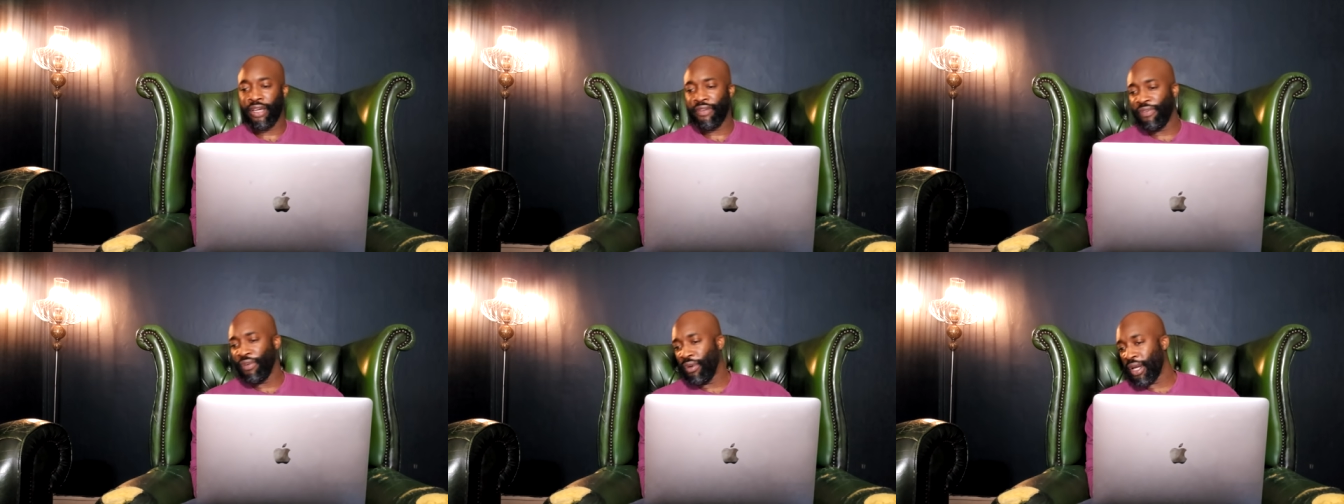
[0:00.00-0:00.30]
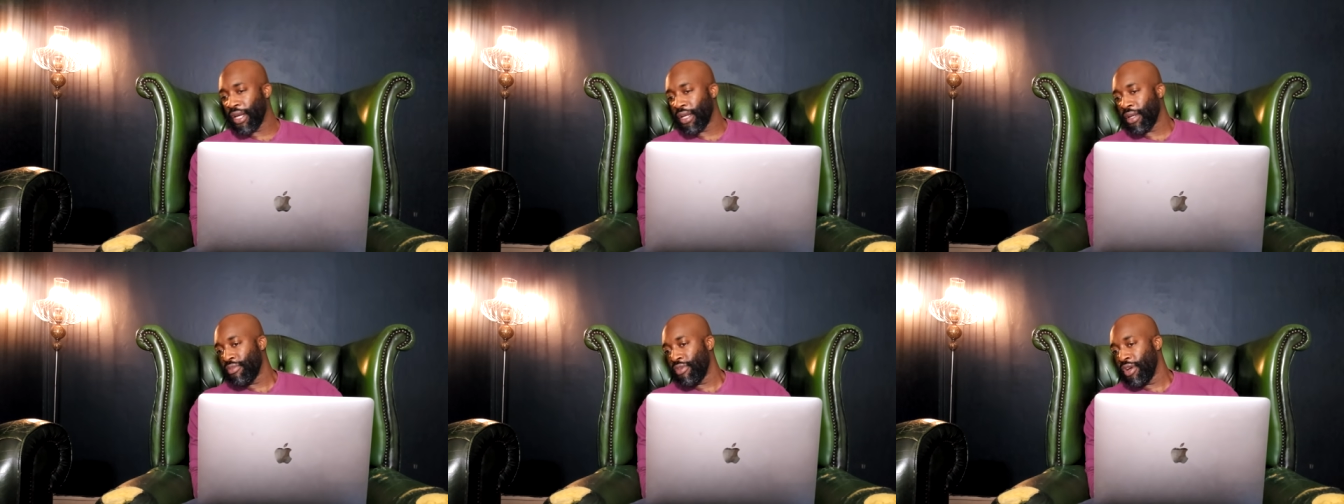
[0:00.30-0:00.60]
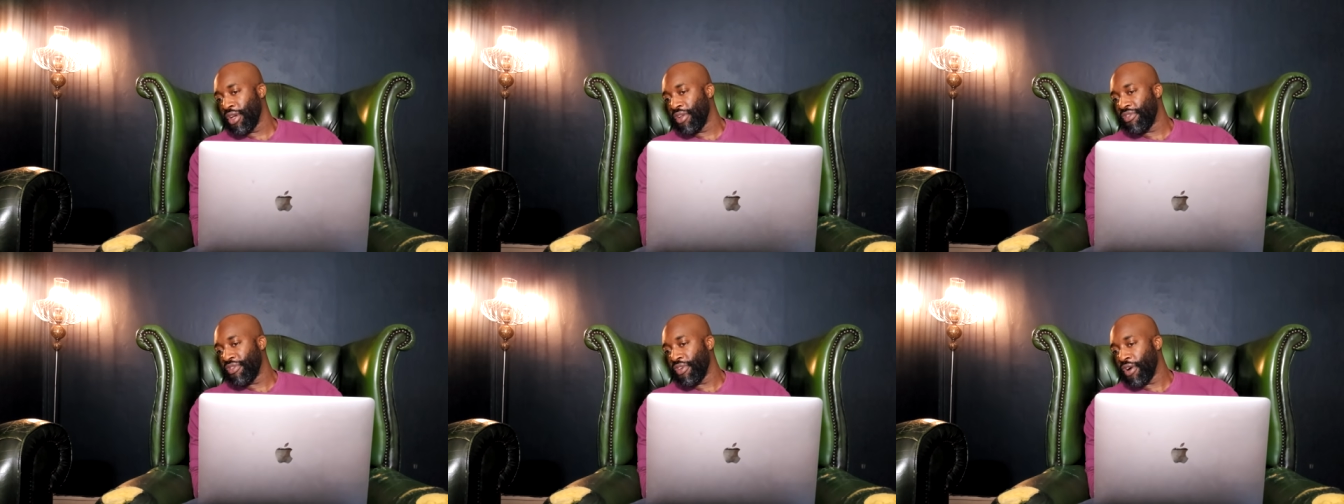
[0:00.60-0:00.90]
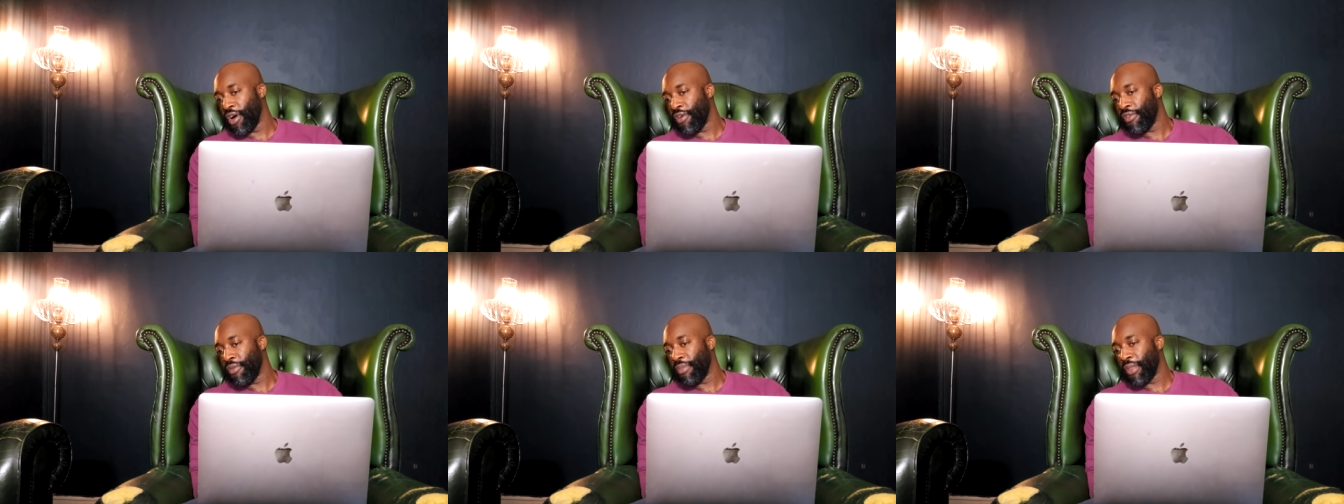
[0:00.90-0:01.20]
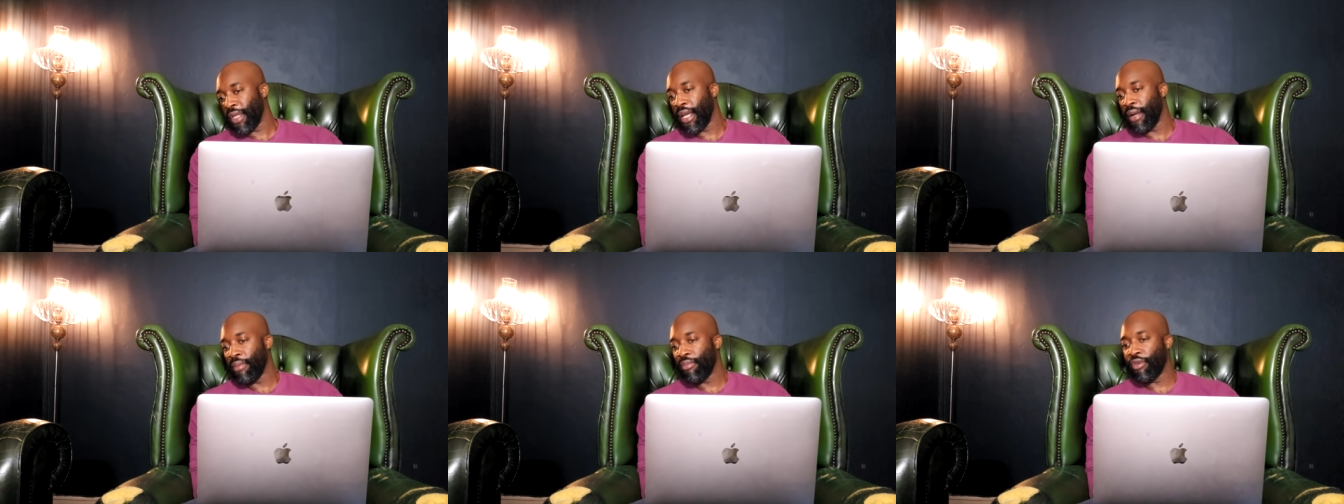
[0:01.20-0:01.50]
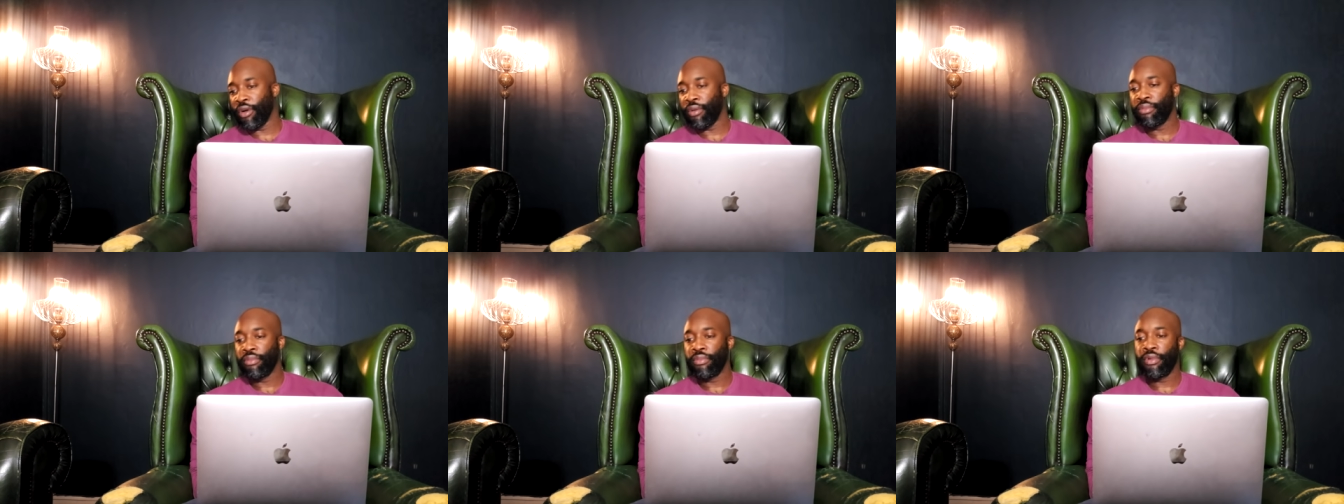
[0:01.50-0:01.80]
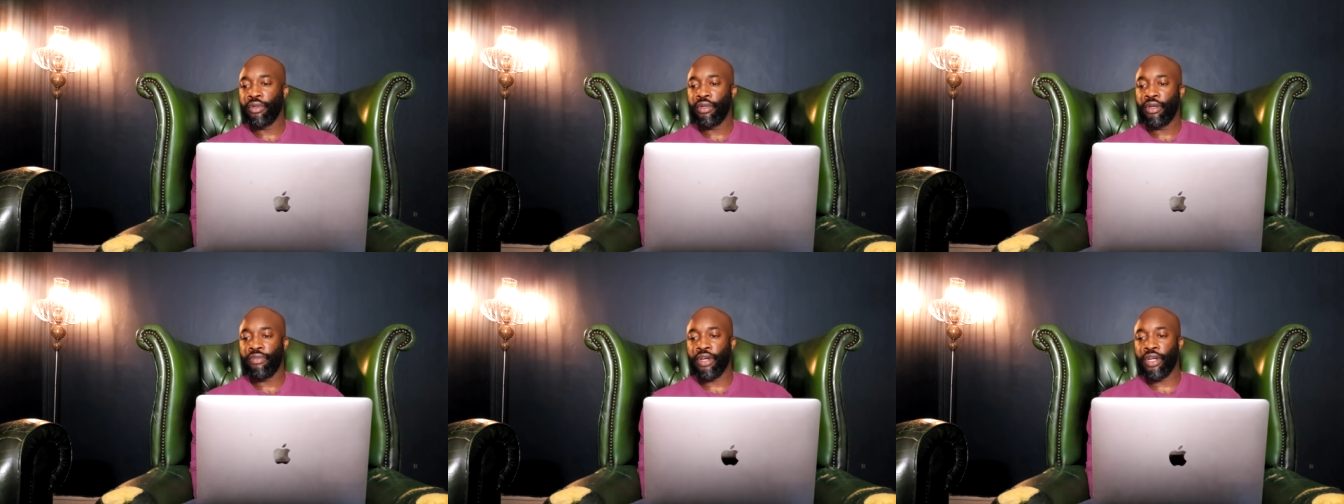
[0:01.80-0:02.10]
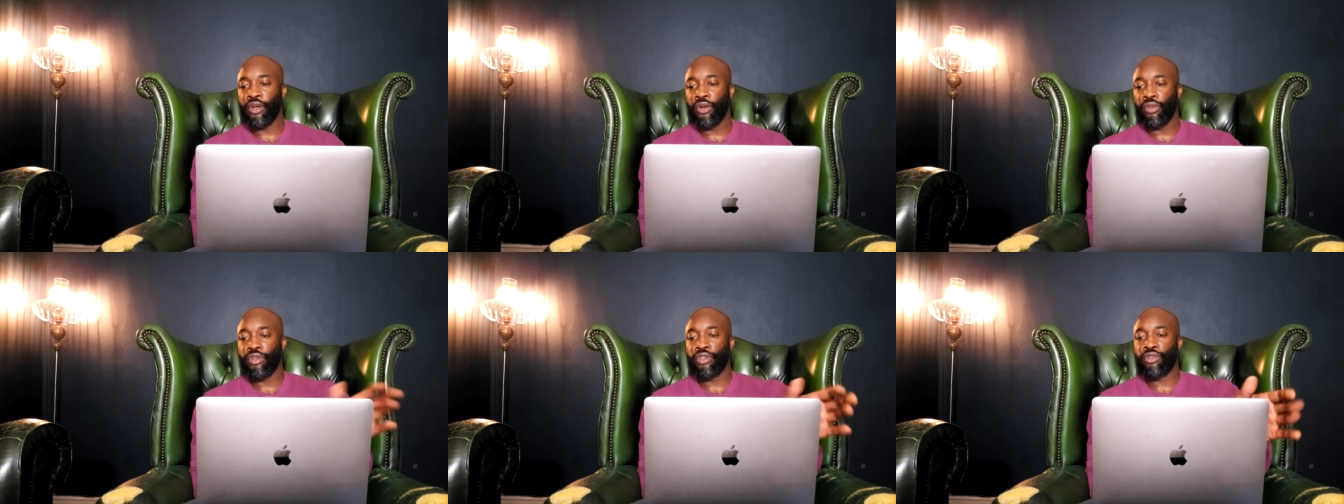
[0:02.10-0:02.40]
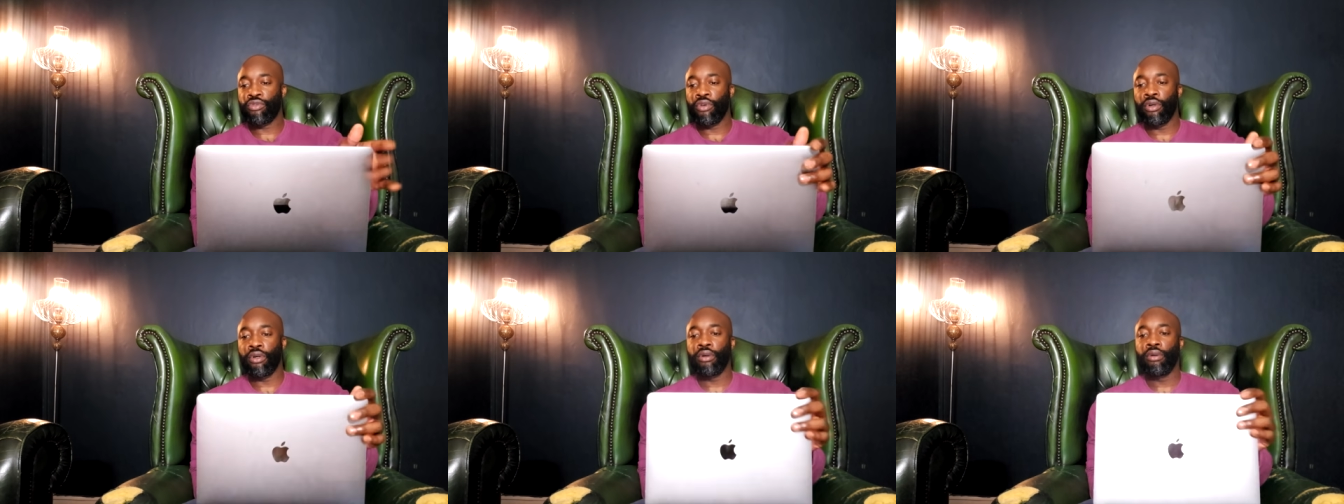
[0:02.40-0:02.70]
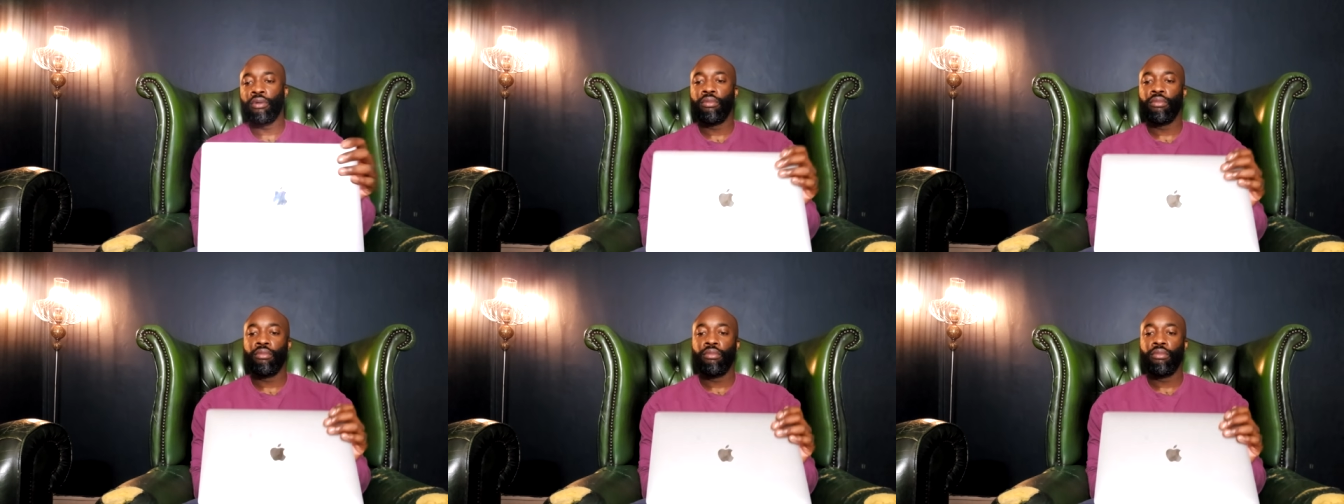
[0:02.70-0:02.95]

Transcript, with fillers: I feel like I'm really far from the camera. Have I got this wrong?